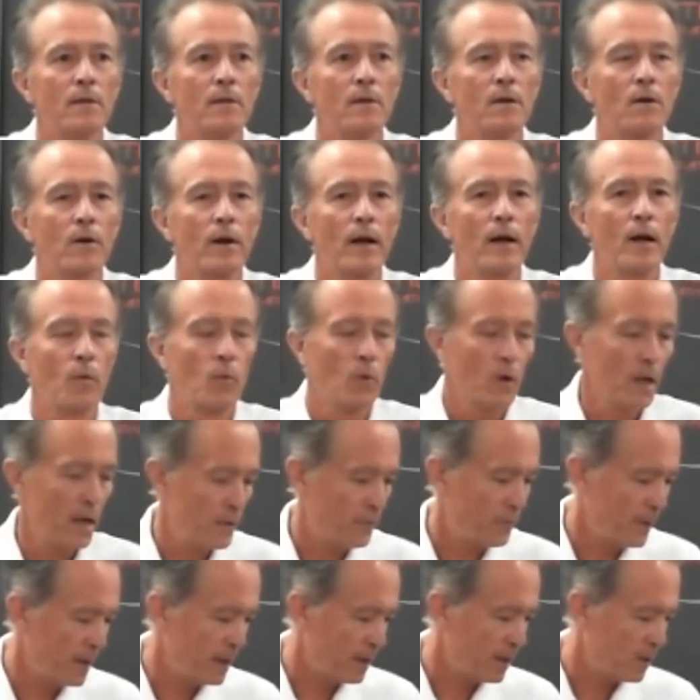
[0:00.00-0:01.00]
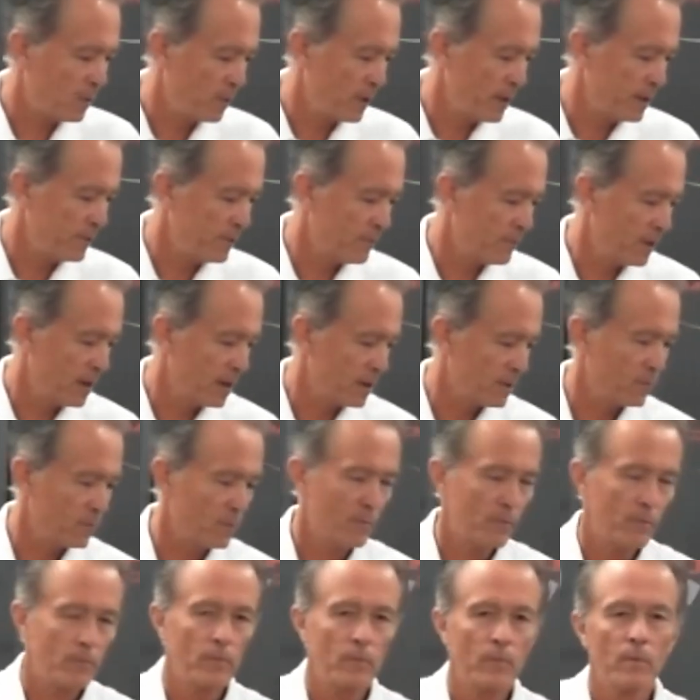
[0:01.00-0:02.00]
All right, well, I think we've
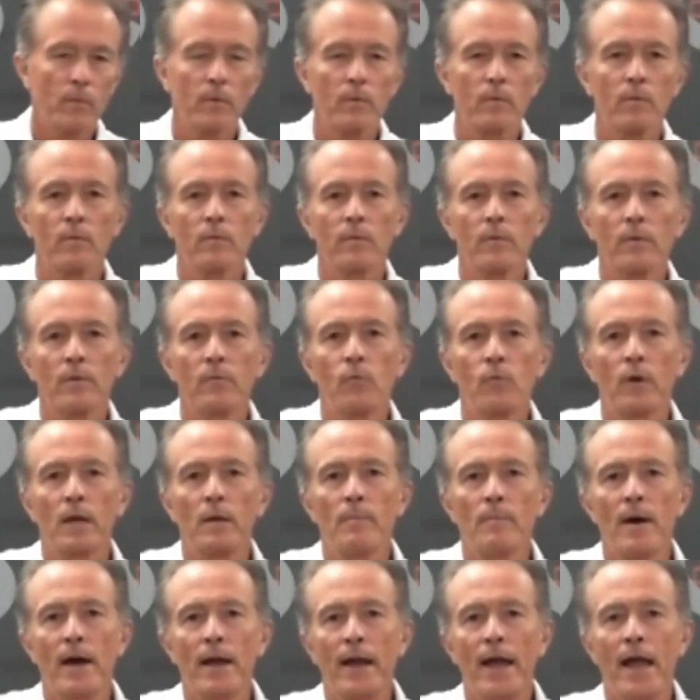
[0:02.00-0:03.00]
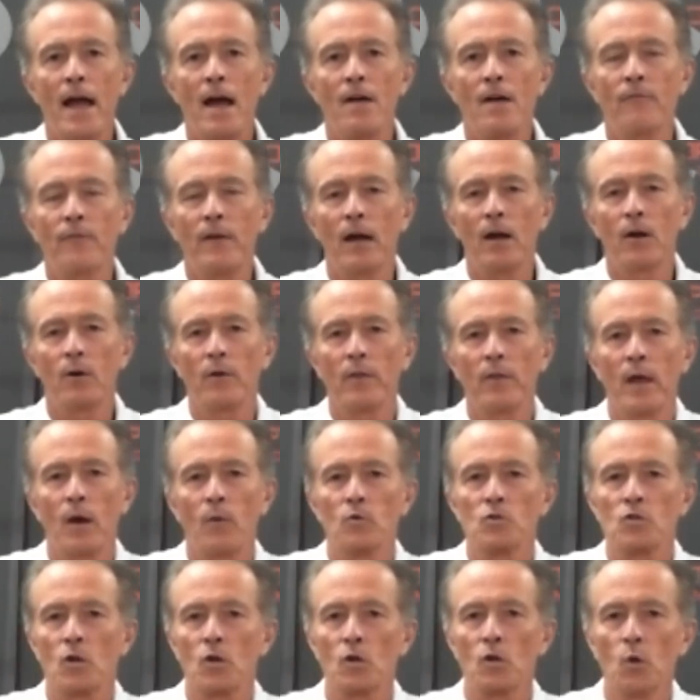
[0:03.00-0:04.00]
run about a half hour. That
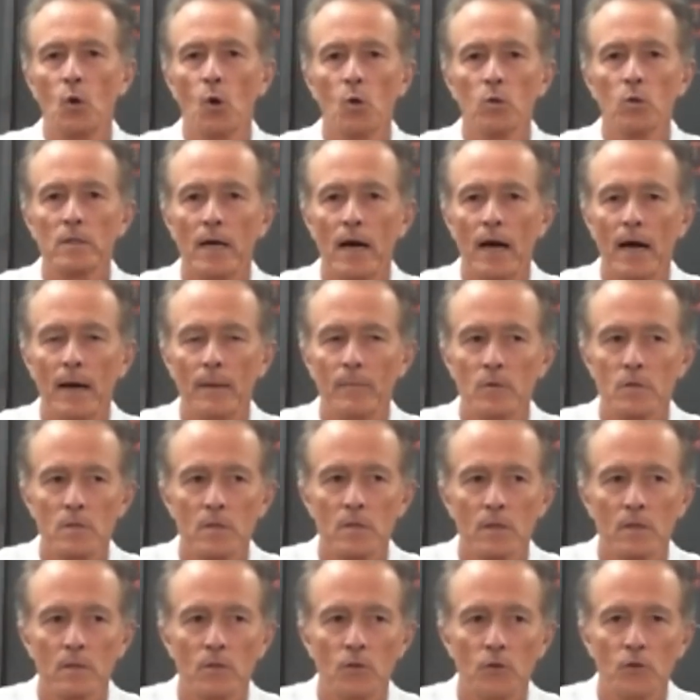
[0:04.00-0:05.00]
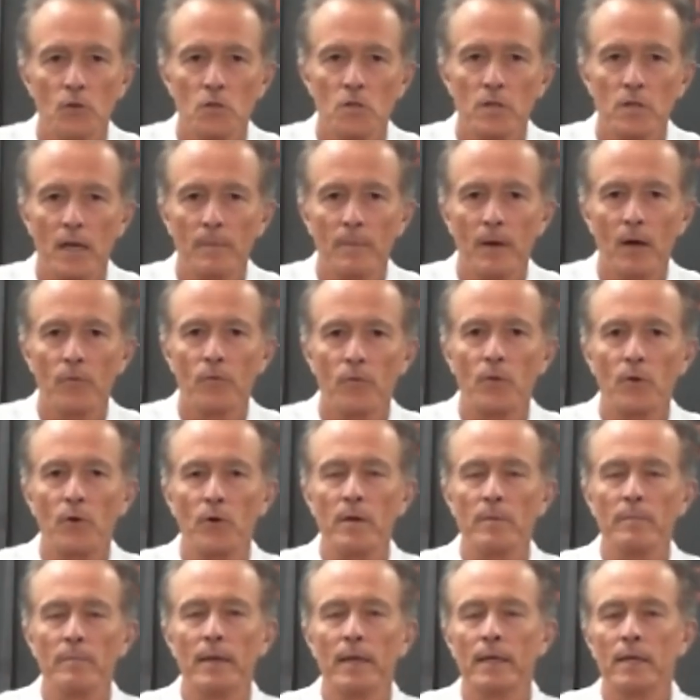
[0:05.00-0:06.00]
was our goal time, was to do this at about
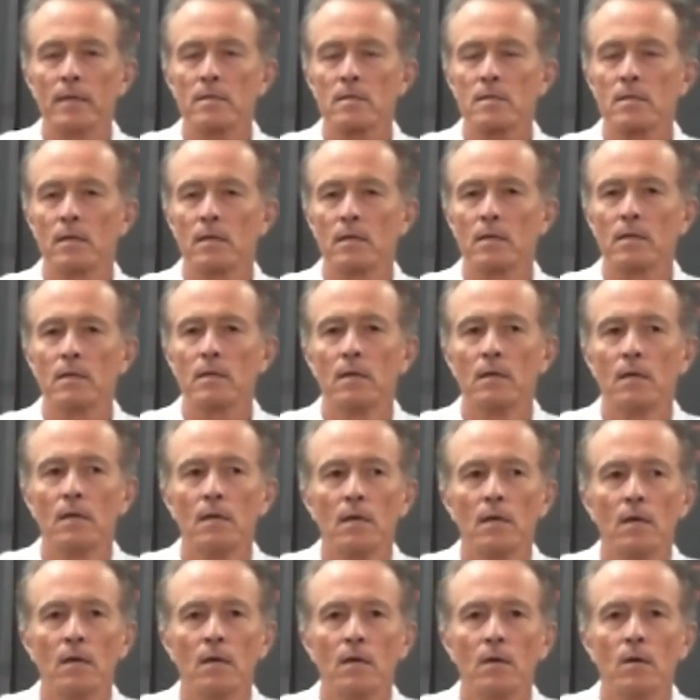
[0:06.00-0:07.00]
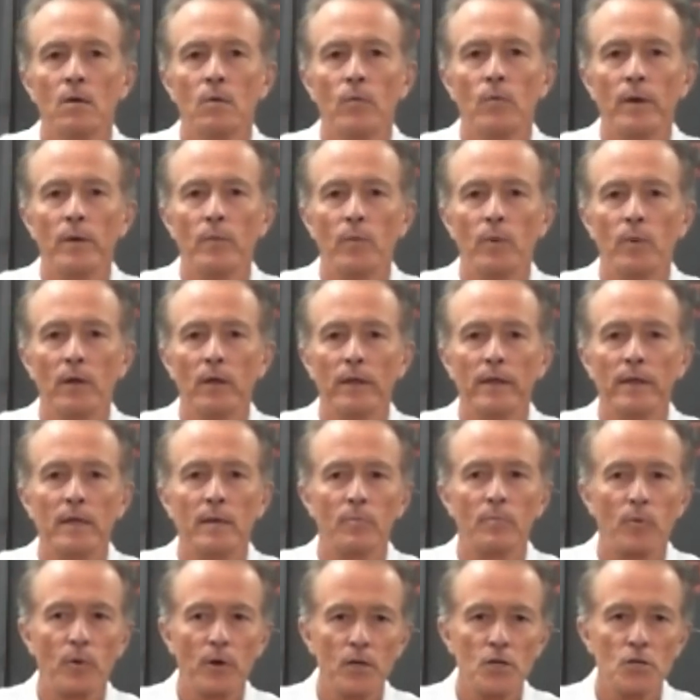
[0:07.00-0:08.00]
30 minutes. And we really
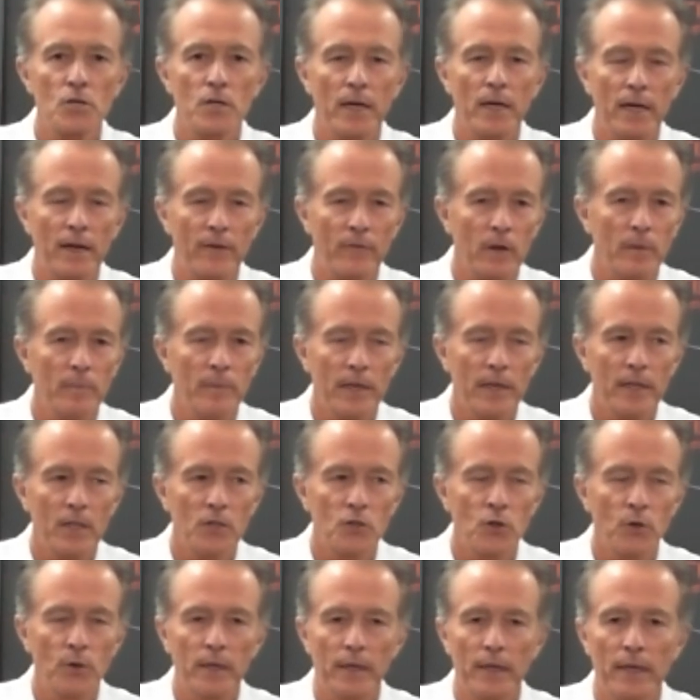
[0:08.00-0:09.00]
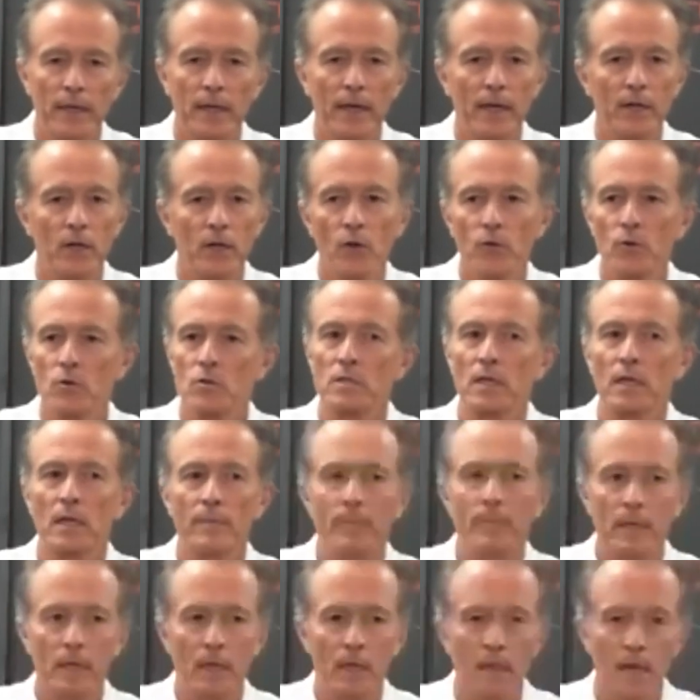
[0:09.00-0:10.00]
appreciate everybody tuning in. I know there's going to
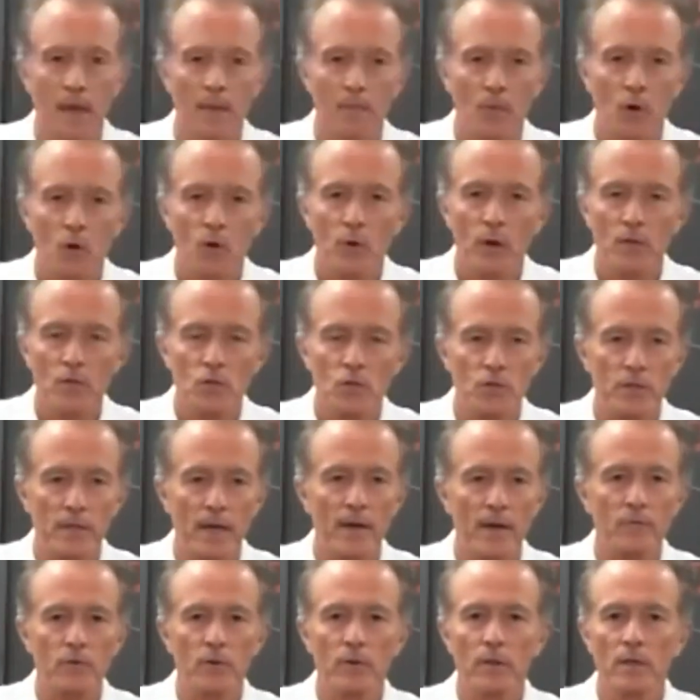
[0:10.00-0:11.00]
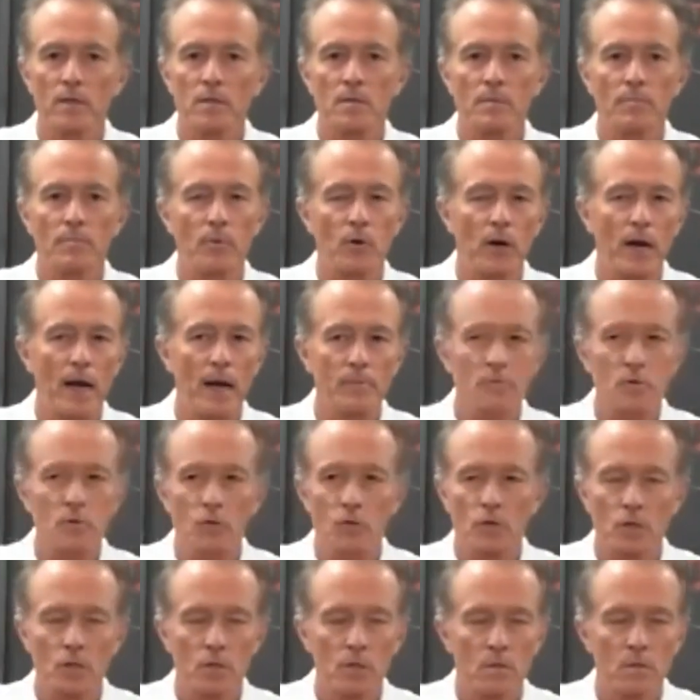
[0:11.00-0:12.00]
be a lot more questions after this, and perhaps you
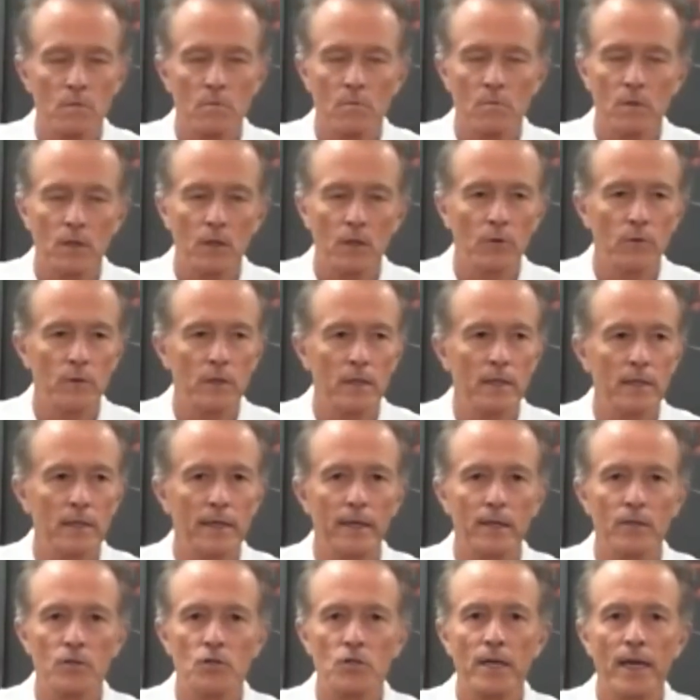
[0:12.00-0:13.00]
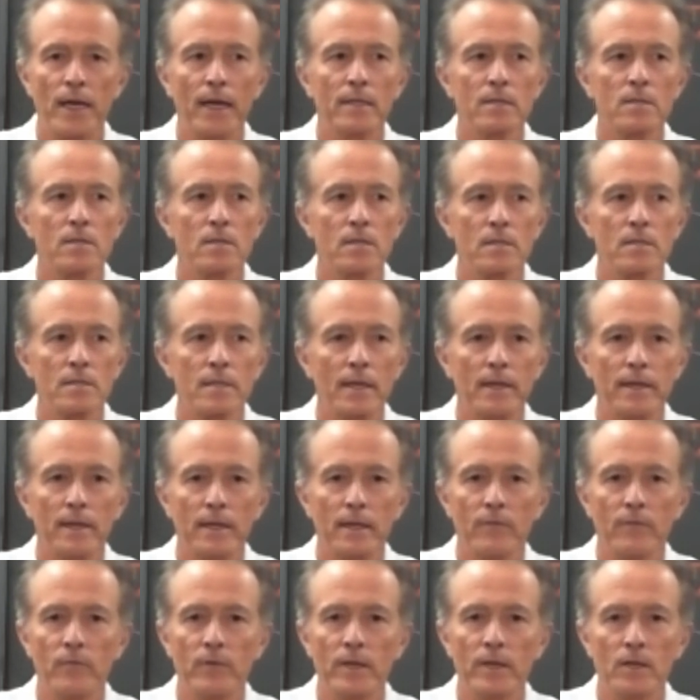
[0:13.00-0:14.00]
just didn't get a chance to send it
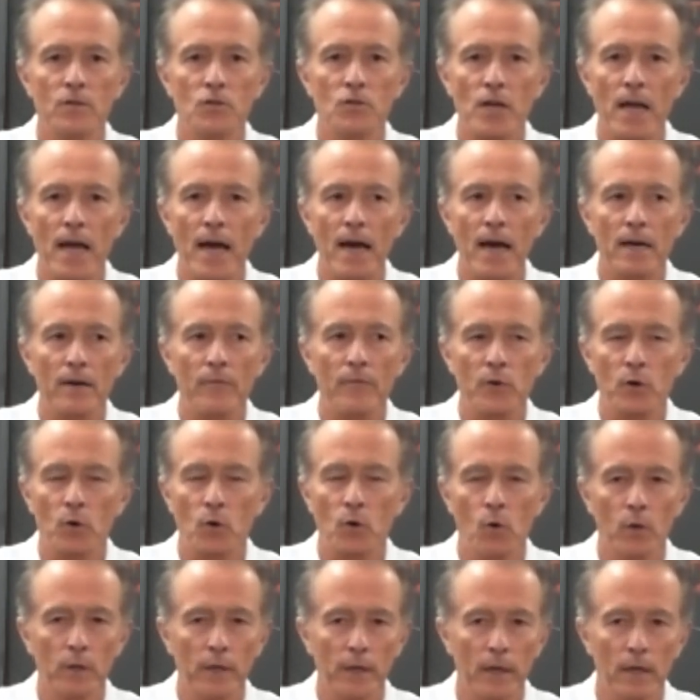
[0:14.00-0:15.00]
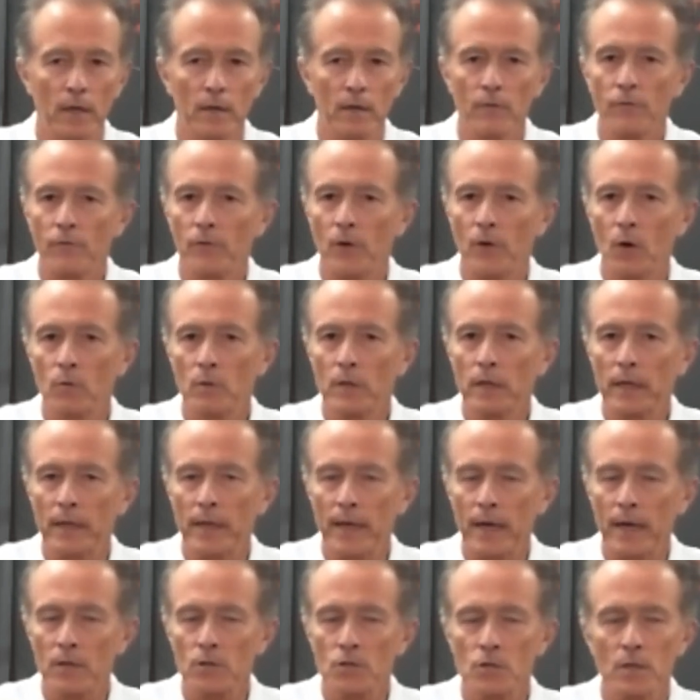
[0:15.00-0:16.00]
in via chat if you're only on a phone
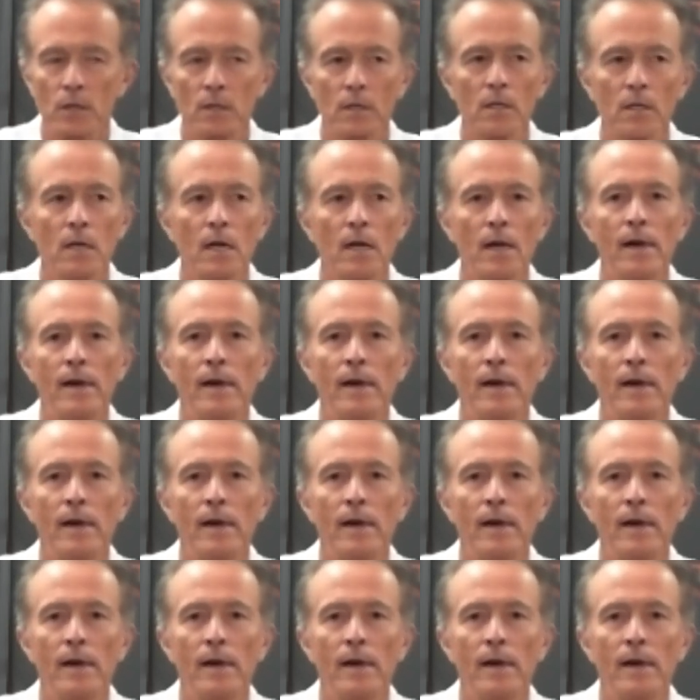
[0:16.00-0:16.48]
connection.